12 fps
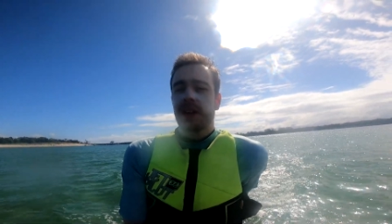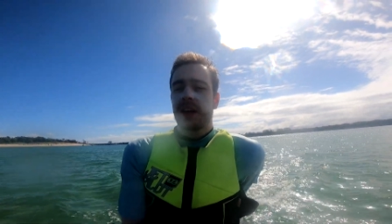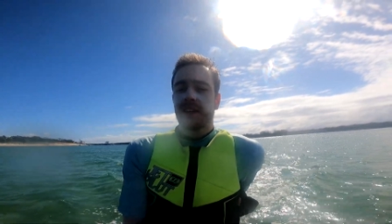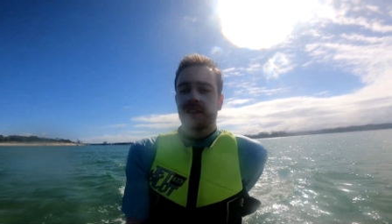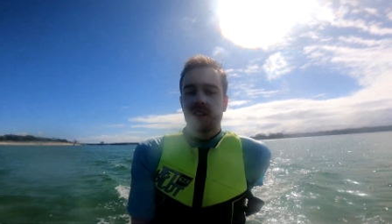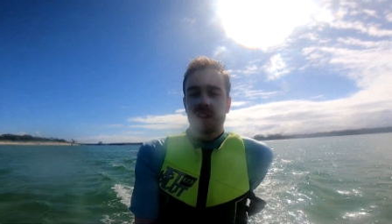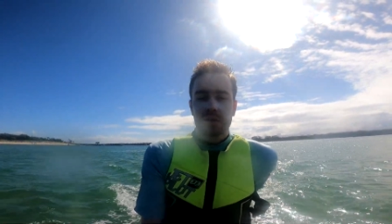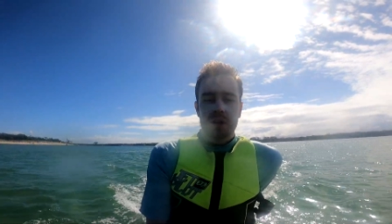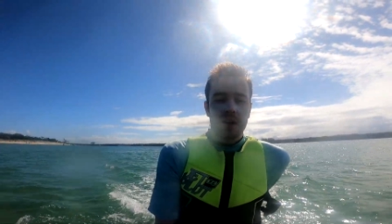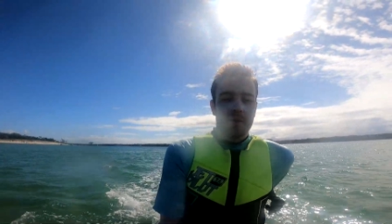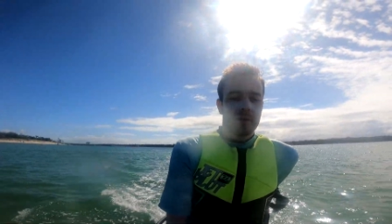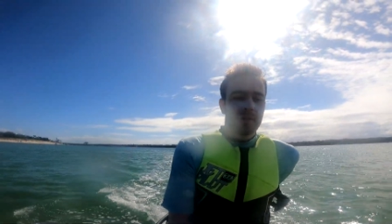But yeah, so that's what
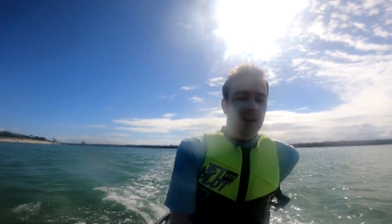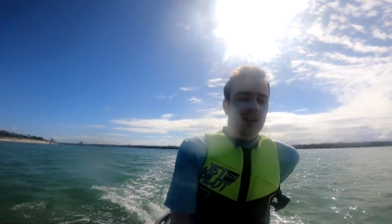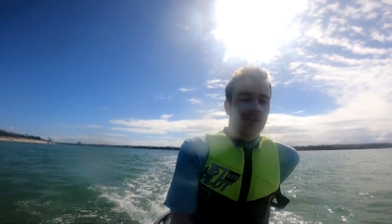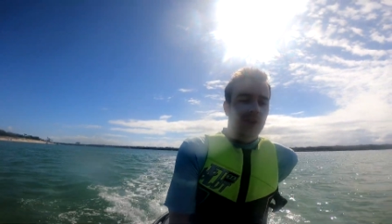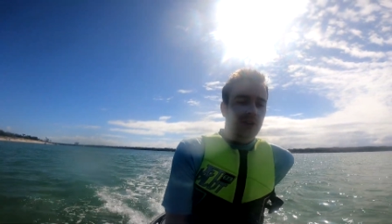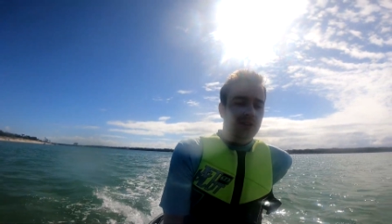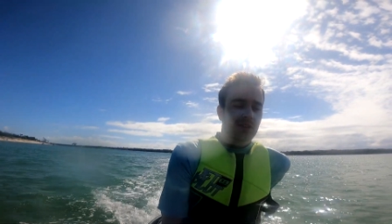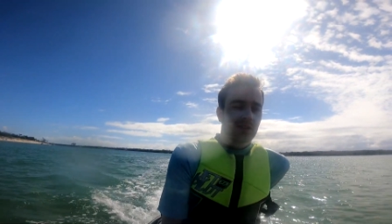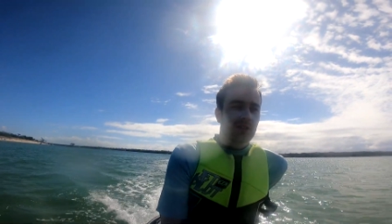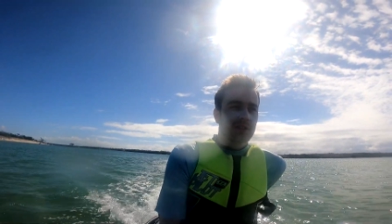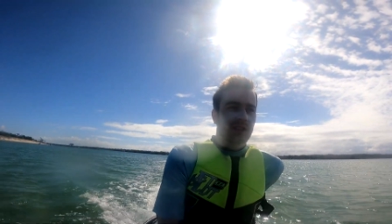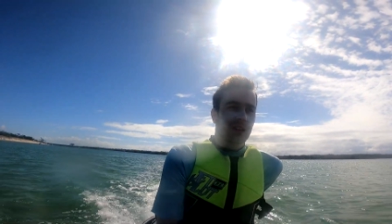I've been mainly focusing
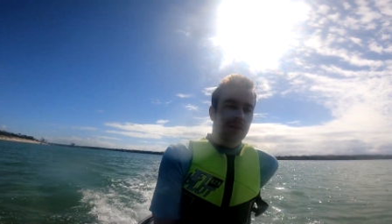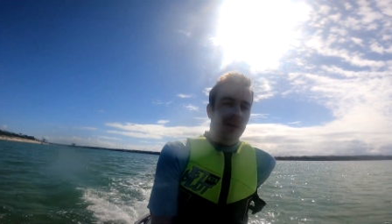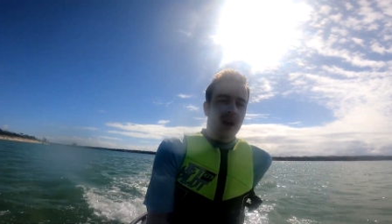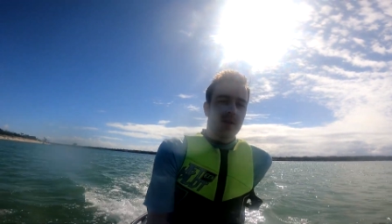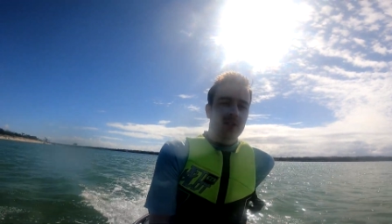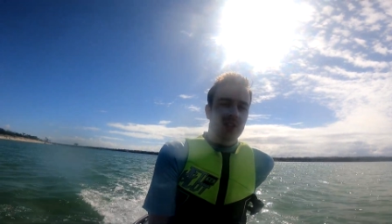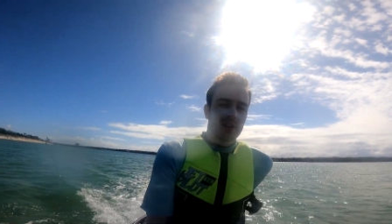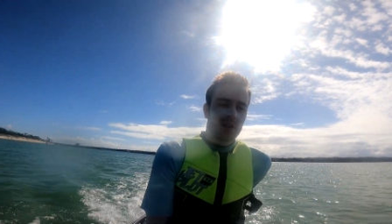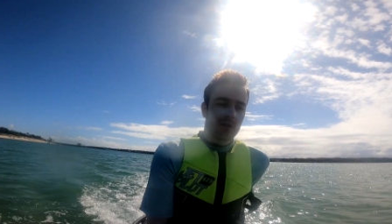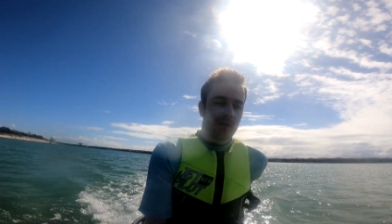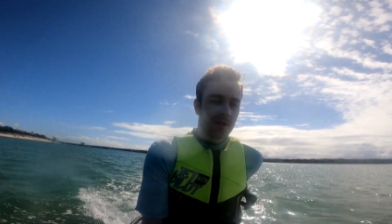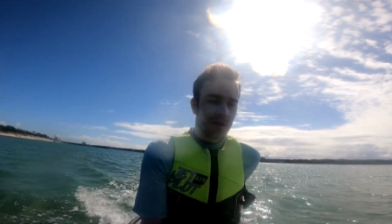on is like my other
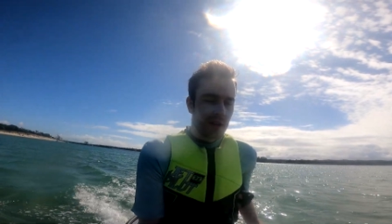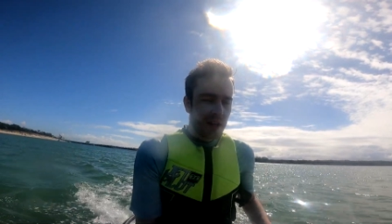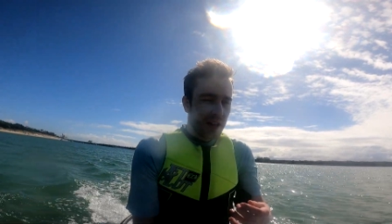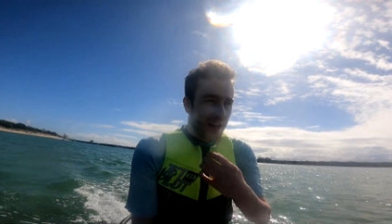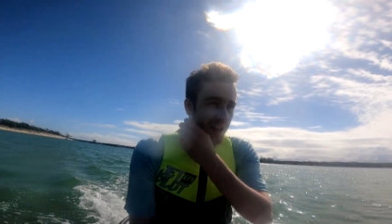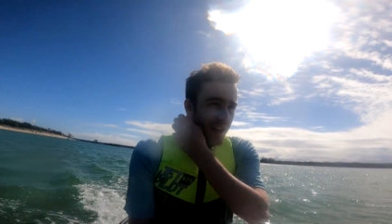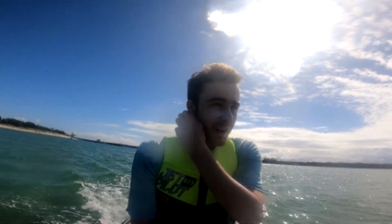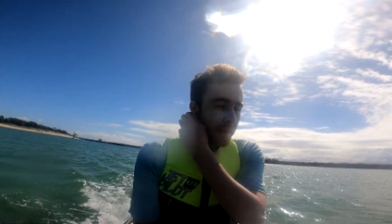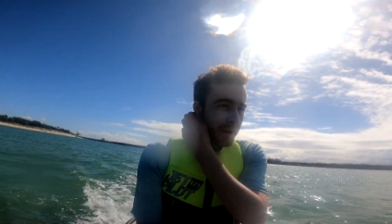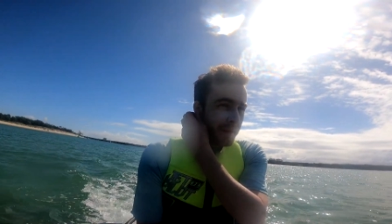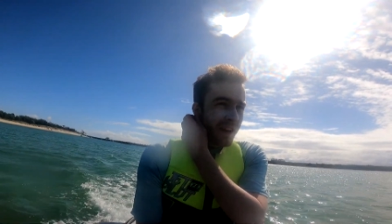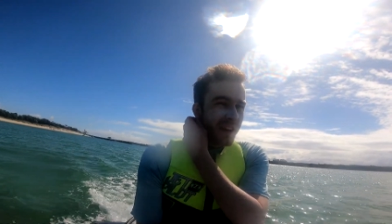channel
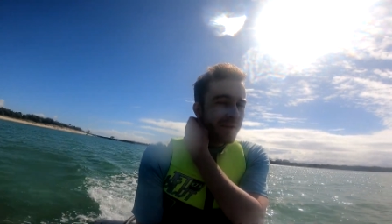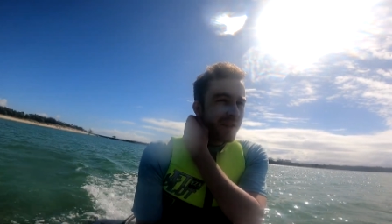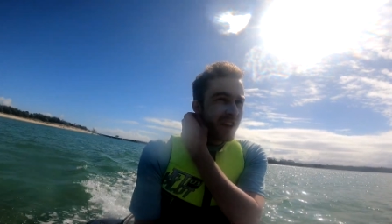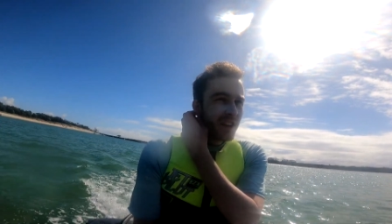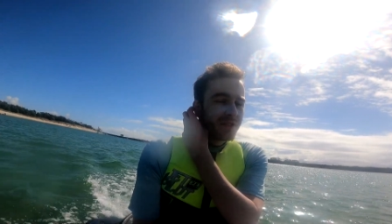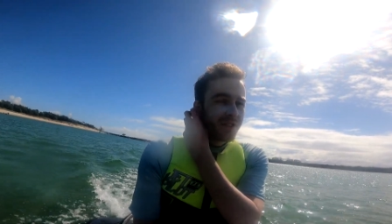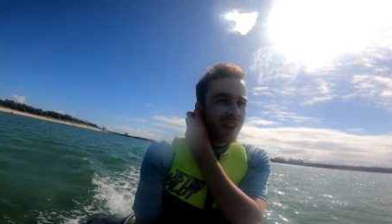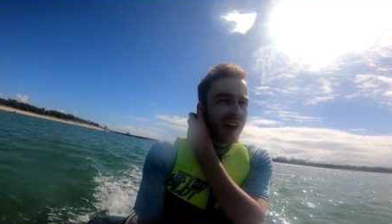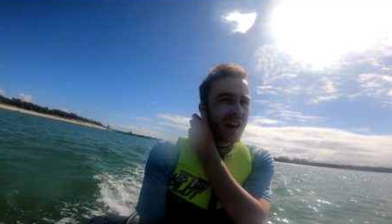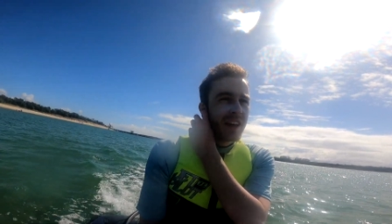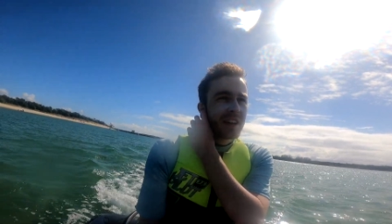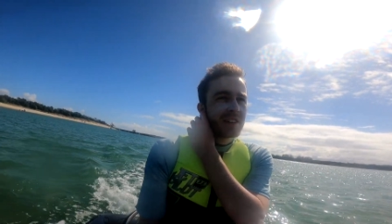been making videos for
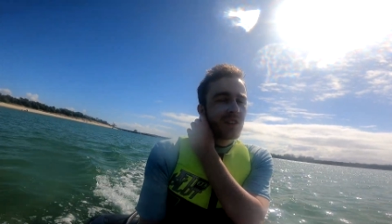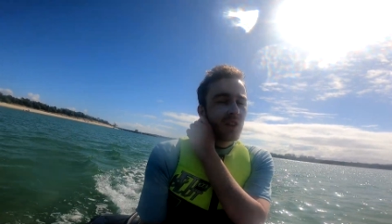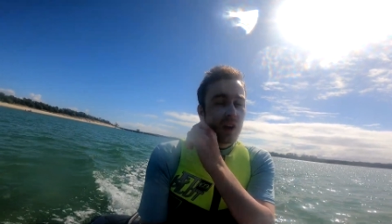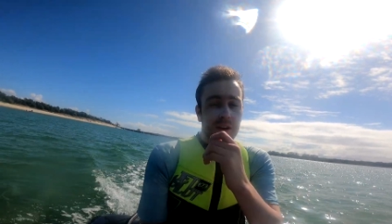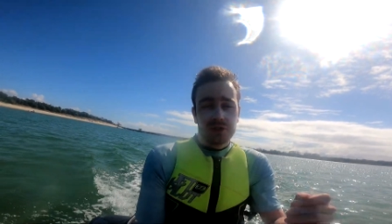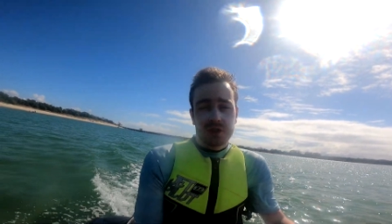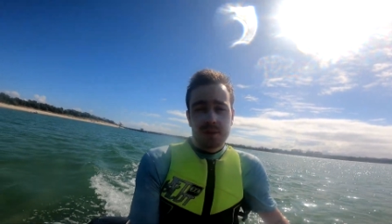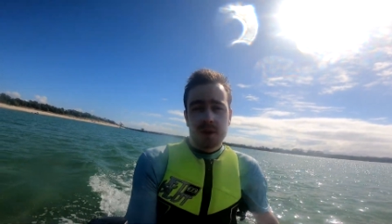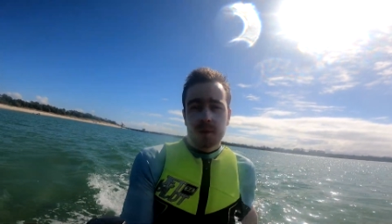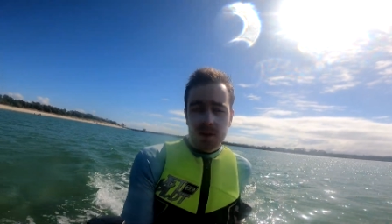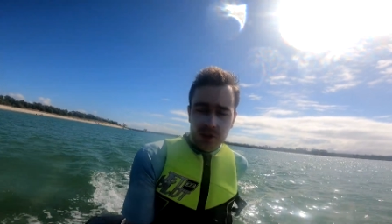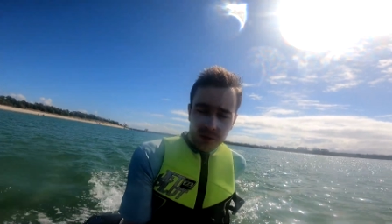that and live
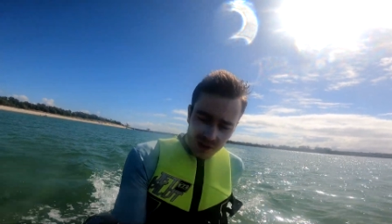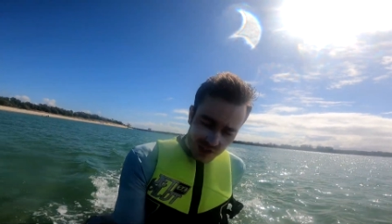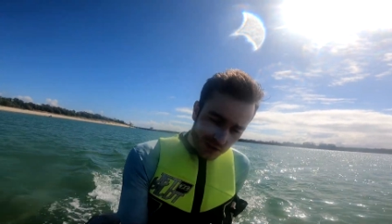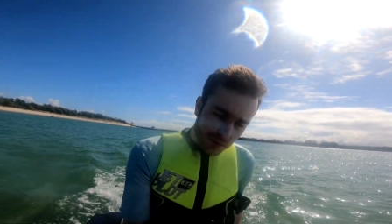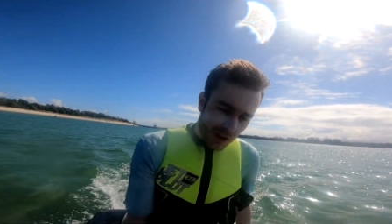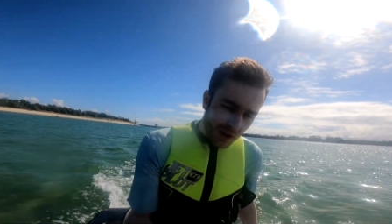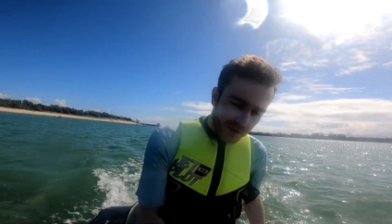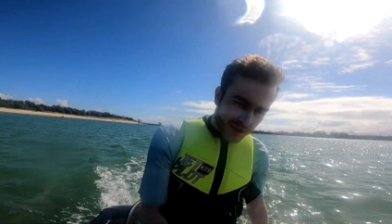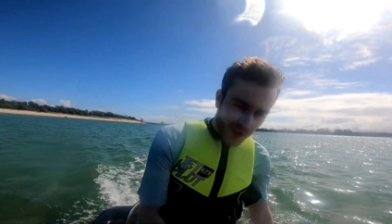streaming on my Twitch as well.